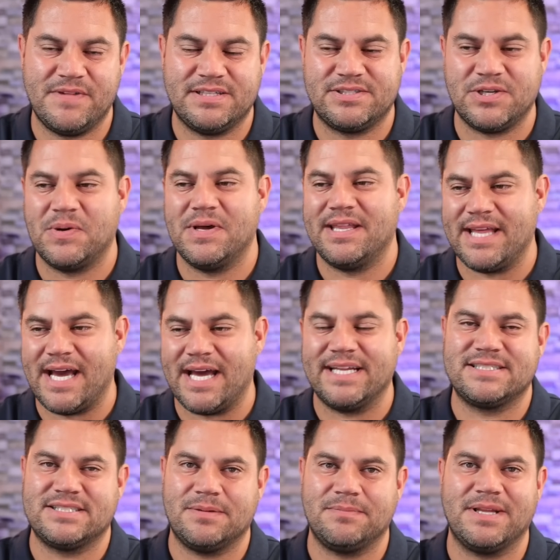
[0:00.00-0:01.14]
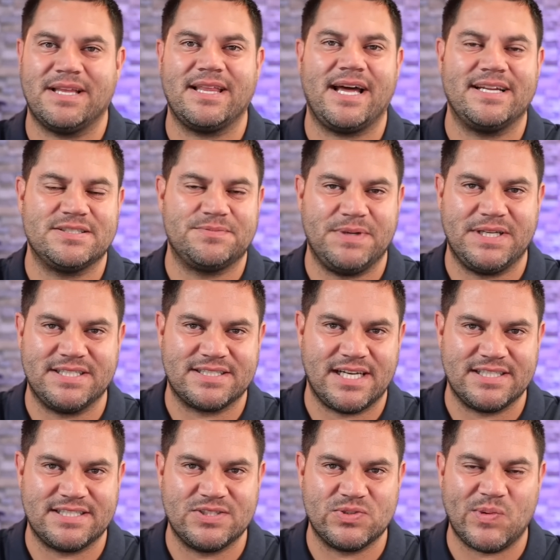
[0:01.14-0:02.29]
So that is something that is being
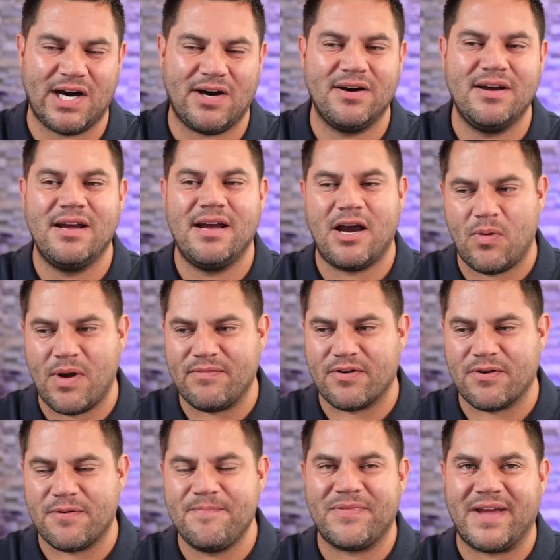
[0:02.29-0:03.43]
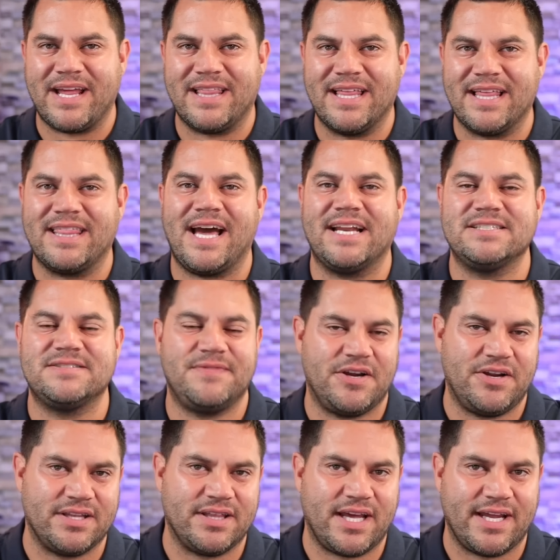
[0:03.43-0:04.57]
discussed as well. However, I think that is
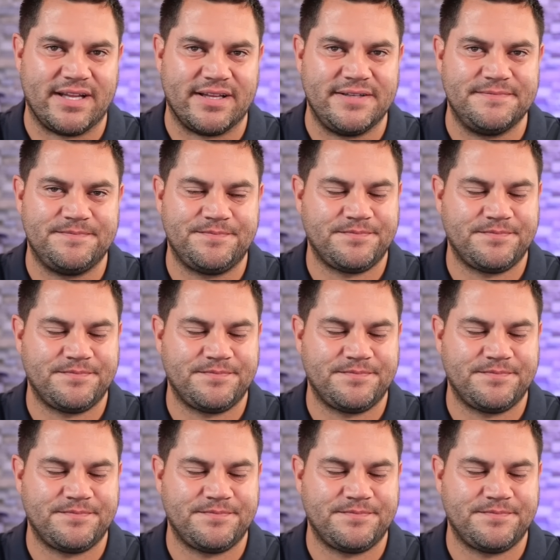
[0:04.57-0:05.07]
very unlikely.